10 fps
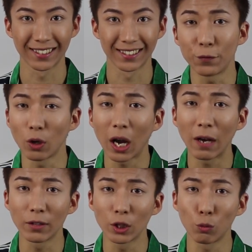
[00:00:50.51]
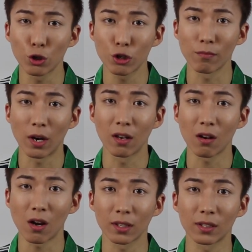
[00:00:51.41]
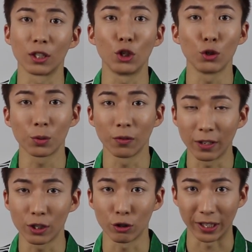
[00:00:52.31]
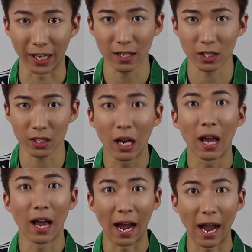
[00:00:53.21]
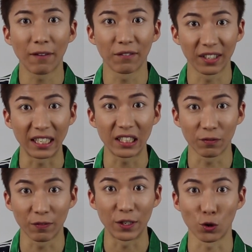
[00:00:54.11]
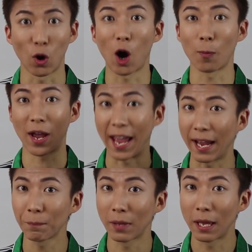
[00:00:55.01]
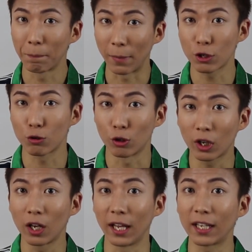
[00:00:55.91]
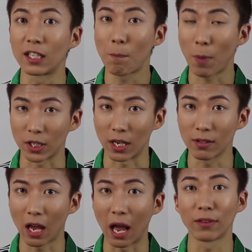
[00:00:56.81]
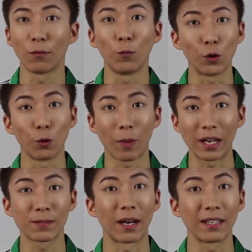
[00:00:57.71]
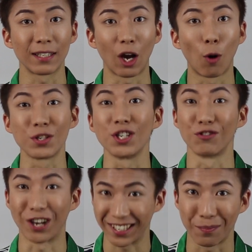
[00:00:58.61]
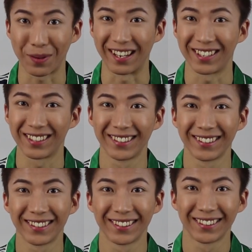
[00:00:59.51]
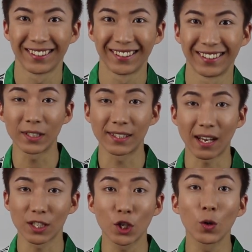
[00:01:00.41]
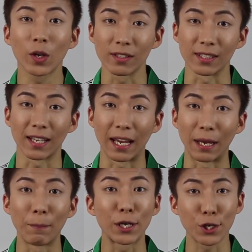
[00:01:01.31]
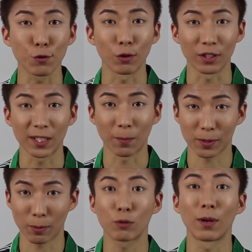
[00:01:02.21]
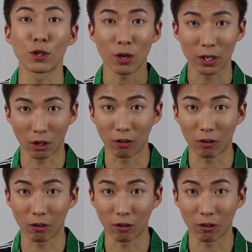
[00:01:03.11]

If you haven't watched my last YouTube video yet, I have linked the video up here. Make sure you click the button and view my spicy aubergine recipe. Before we start cooking today, make sure you subscribe to my channel